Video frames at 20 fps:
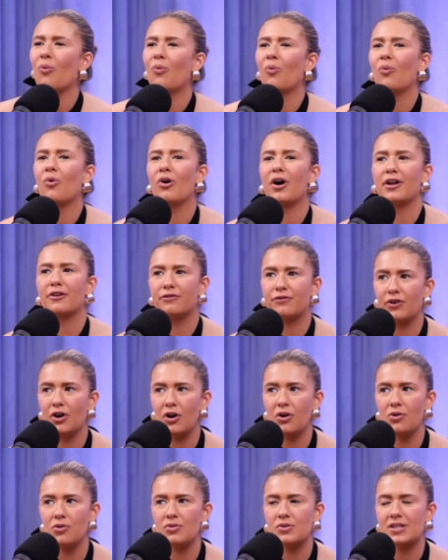well, I
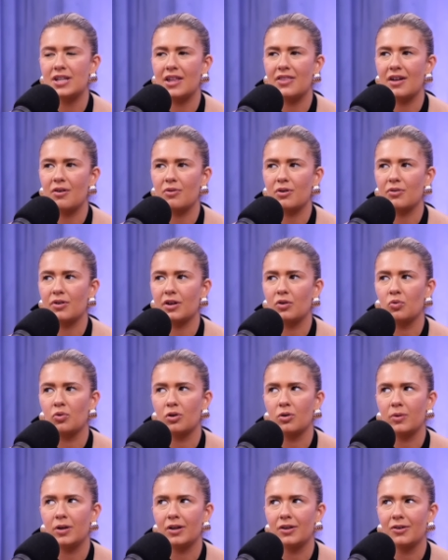froze, and then we were like, what
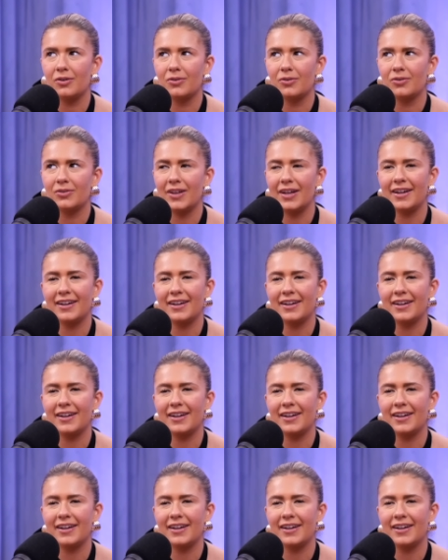do we do? Like,